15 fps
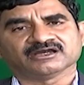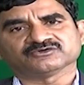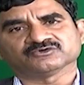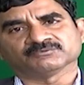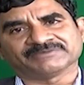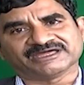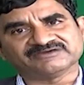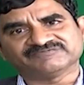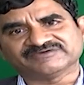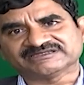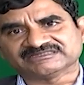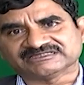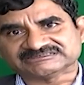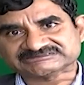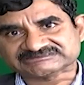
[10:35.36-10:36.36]
to
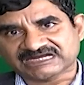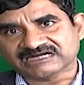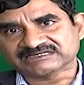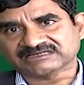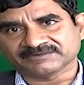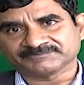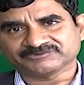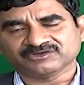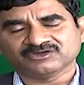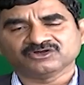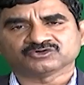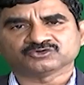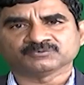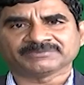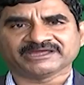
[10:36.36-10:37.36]
benefit the startups
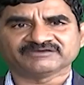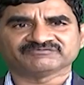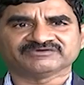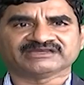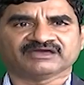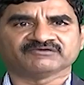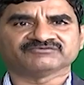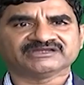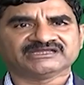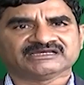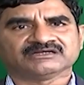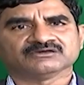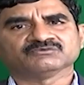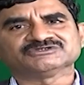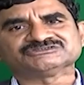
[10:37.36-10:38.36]
to benefit every
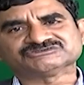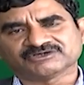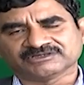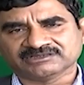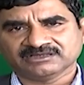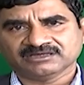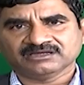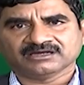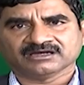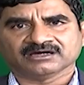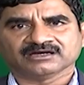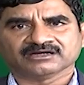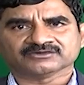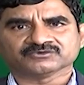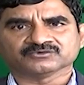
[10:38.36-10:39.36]
individual
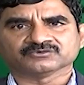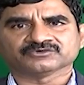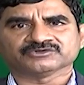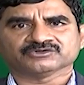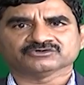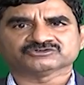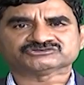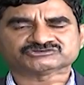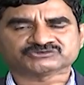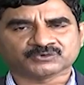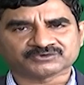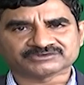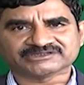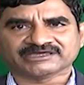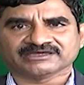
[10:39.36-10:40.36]
uh, to you know
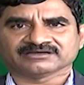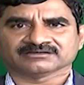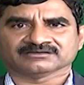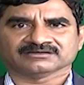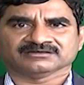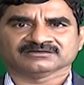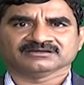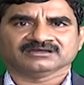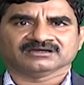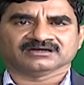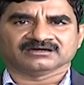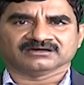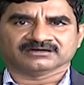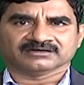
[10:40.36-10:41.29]
store their uh, uh,